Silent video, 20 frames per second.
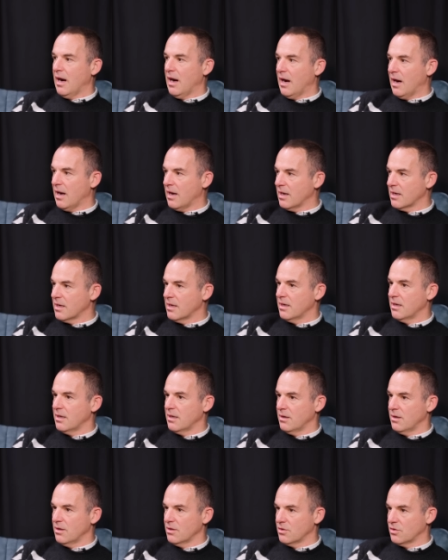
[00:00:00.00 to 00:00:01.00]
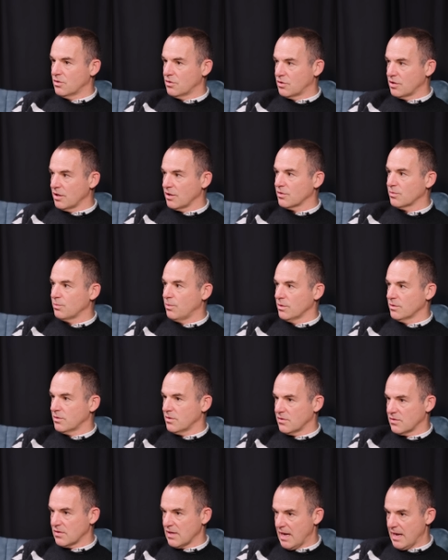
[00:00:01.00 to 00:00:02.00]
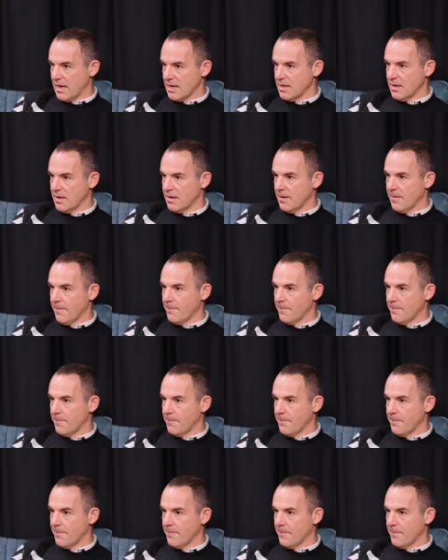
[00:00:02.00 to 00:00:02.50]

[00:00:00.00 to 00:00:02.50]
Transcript: I just want to say,